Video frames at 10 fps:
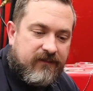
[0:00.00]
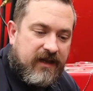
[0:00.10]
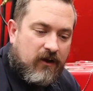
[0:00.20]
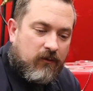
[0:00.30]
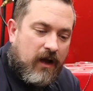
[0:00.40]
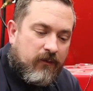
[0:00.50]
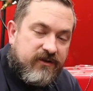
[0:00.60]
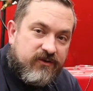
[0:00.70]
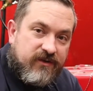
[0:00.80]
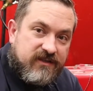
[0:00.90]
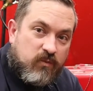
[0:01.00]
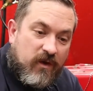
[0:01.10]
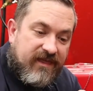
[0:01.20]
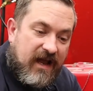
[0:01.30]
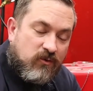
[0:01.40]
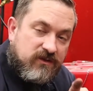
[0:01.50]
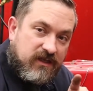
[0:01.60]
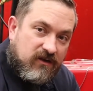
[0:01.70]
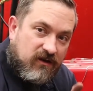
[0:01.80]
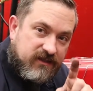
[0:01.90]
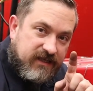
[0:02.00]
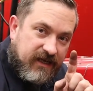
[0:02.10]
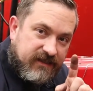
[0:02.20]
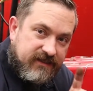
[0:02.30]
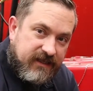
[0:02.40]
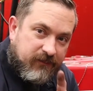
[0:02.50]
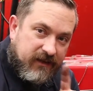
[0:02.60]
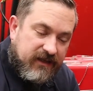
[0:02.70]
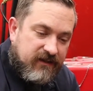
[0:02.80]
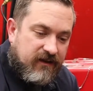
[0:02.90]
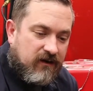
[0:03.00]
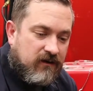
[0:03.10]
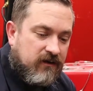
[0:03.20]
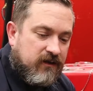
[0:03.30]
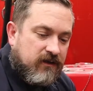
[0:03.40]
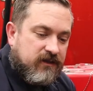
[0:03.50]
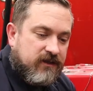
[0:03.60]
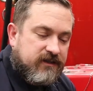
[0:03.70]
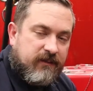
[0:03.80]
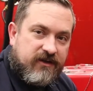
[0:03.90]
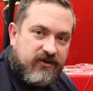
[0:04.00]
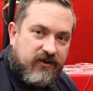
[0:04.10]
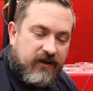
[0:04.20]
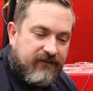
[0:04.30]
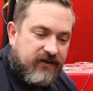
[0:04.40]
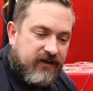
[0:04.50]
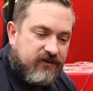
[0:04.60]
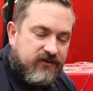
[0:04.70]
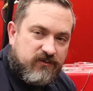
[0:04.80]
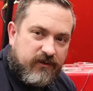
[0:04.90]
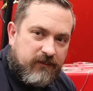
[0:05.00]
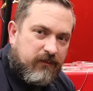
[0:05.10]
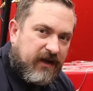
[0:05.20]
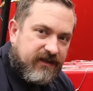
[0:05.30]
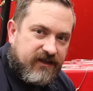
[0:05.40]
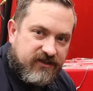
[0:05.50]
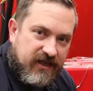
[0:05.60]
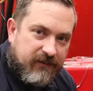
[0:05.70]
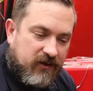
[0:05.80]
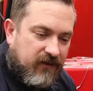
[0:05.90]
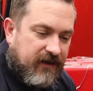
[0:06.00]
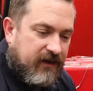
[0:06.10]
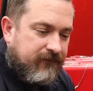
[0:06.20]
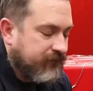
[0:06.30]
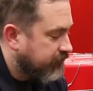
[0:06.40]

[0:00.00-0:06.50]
Now, I would do this without the contact tip in there, just to make sure you don't have any issues with it binding and jamming on that.